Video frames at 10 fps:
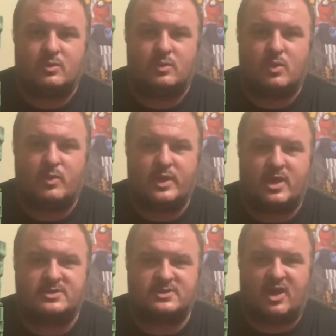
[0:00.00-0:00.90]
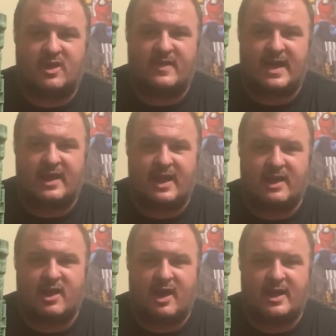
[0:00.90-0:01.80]
Well, we all saw that
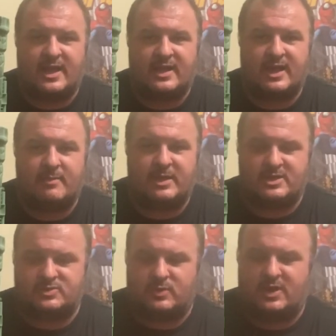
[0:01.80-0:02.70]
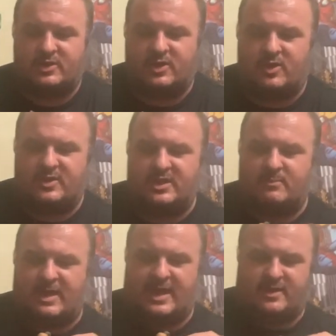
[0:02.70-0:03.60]
iconic image where, you know,
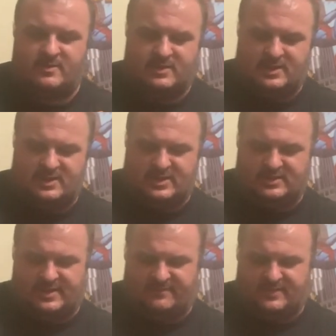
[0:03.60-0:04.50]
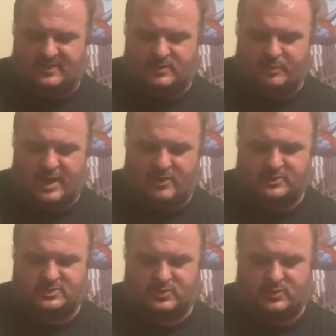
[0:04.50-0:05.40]
He-Man, he lifted the power
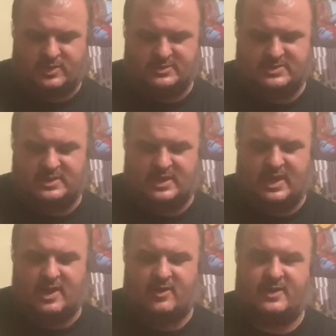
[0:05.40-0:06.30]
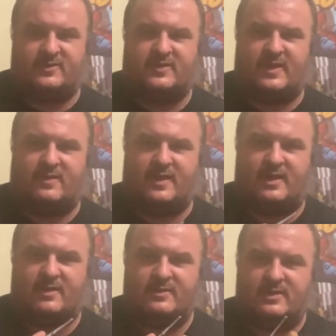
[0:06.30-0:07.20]
sword into the air and he said
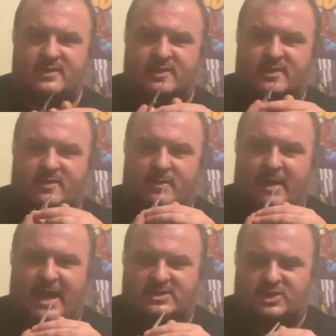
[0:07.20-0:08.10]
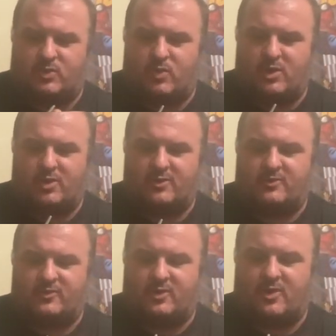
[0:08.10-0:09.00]
the magic
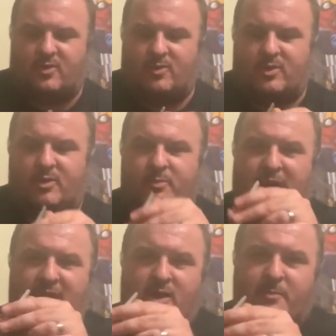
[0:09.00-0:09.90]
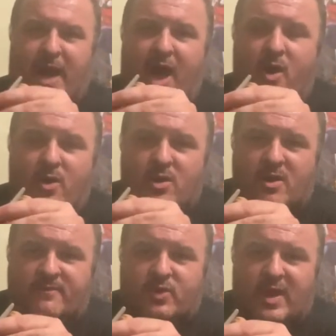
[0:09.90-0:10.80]
words, you know, "By the power
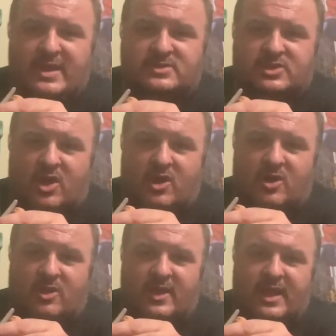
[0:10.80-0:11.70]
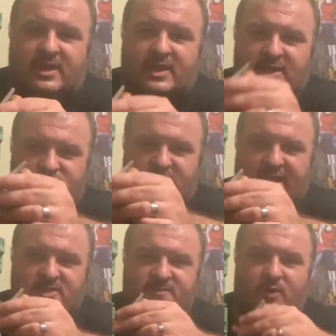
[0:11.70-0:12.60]
of Greyskull," and he
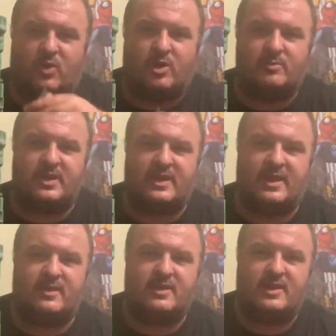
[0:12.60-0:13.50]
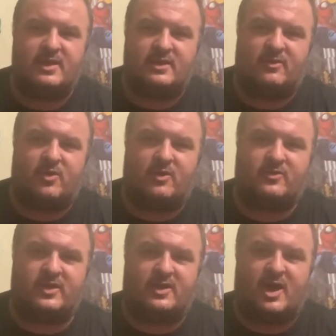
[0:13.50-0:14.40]
transformed, and then of
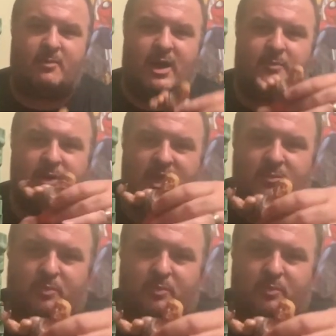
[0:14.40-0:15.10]
course he'd come up and he'd